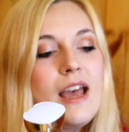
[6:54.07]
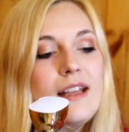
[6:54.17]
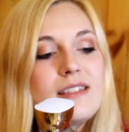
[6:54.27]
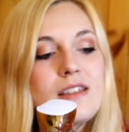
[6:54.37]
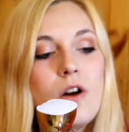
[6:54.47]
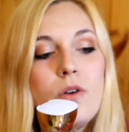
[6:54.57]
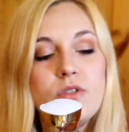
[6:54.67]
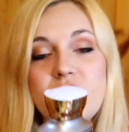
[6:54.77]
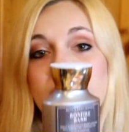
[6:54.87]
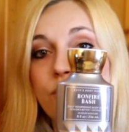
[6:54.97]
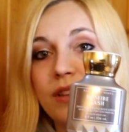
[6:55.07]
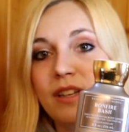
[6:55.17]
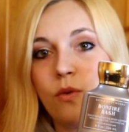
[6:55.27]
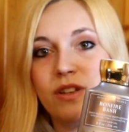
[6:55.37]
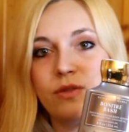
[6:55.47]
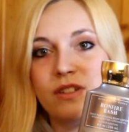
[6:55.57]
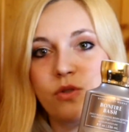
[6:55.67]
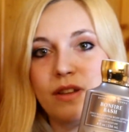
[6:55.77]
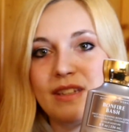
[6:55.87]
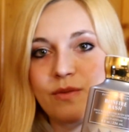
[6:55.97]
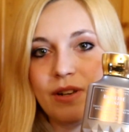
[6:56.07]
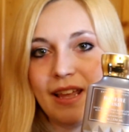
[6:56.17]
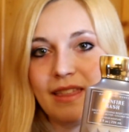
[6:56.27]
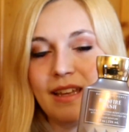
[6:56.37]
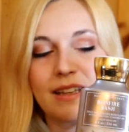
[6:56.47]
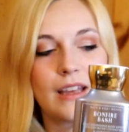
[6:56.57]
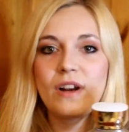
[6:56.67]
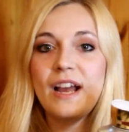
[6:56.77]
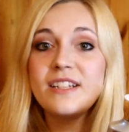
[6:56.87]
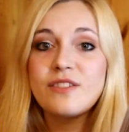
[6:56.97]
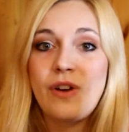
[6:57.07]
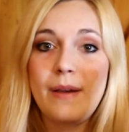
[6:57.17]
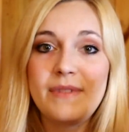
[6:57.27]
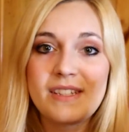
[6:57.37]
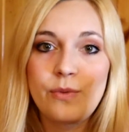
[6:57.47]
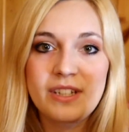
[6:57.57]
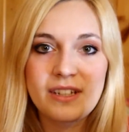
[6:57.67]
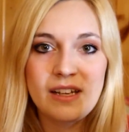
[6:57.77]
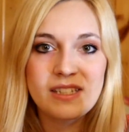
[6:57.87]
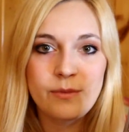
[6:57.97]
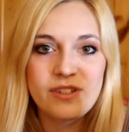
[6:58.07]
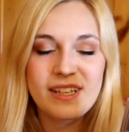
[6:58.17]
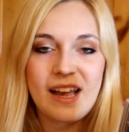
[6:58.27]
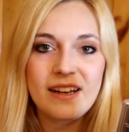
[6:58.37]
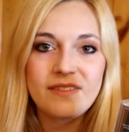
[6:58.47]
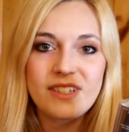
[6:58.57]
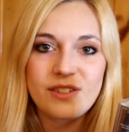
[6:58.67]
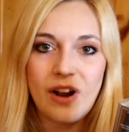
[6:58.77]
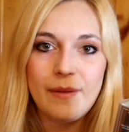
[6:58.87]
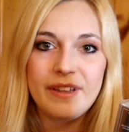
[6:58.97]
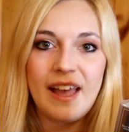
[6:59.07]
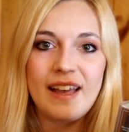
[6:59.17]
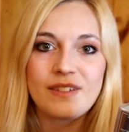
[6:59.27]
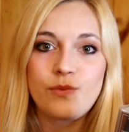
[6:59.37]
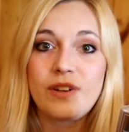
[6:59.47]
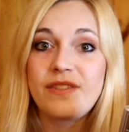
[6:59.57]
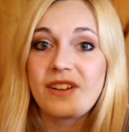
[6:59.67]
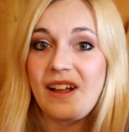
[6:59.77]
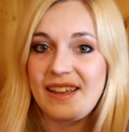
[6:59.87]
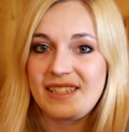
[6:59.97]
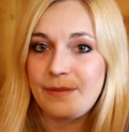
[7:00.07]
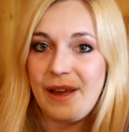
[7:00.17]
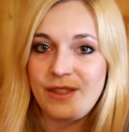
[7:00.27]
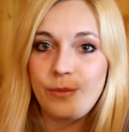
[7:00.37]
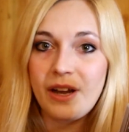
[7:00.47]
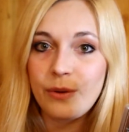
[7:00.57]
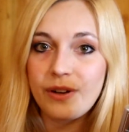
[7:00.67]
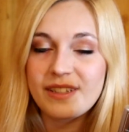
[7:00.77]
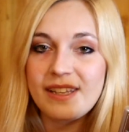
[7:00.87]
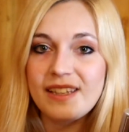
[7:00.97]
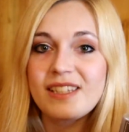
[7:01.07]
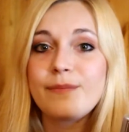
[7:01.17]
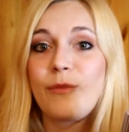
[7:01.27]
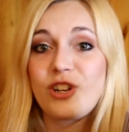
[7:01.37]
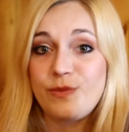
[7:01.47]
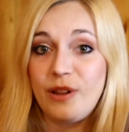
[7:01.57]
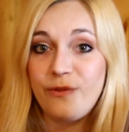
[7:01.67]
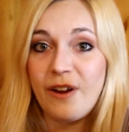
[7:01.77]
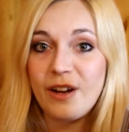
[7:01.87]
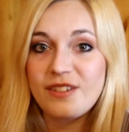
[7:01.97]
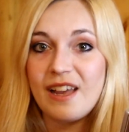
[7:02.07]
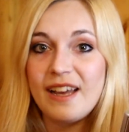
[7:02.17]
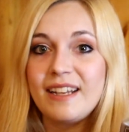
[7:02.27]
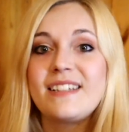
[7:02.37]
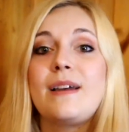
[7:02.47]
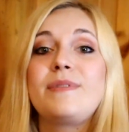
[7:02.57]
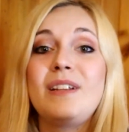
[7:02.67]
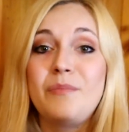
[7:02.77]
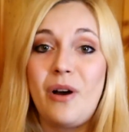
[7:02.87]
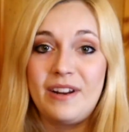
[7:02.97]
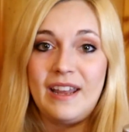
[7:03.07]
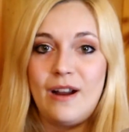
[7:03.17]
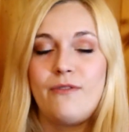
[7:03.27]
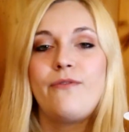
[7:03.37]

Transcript: And so she's really going to enjoy this one, I think. When I describe this one to customers, I kind of describe it as one of the classic Bath and Body Works scents, Marshmallow Fireside, except in body care